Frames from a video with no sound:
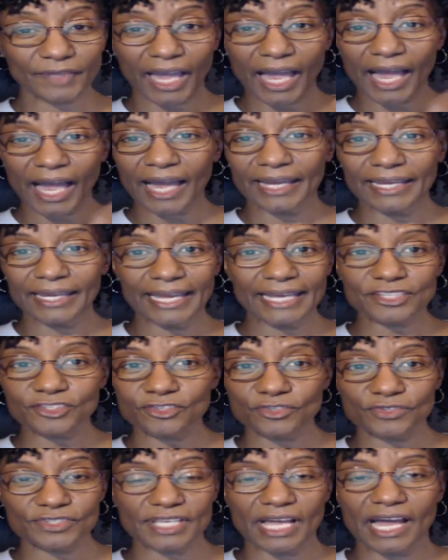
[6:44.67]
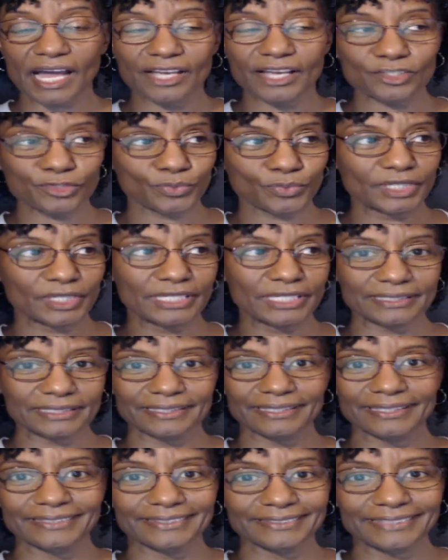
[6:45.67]
I exercise with,
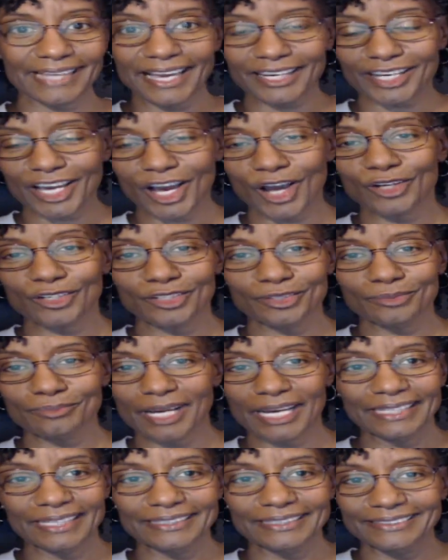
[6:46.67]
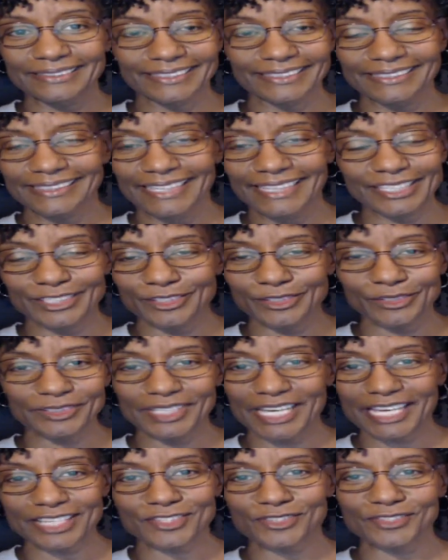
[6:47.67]
and I call her my the lady on
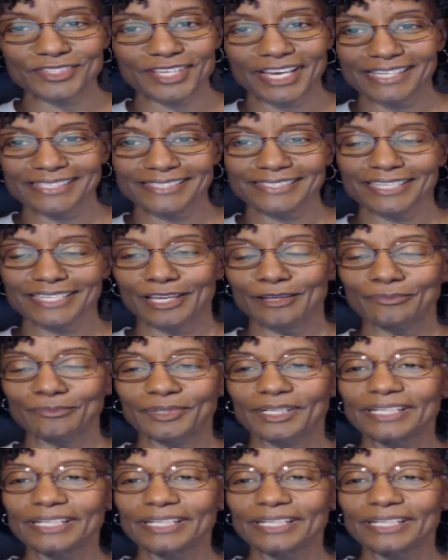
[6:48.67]
the exercise tape.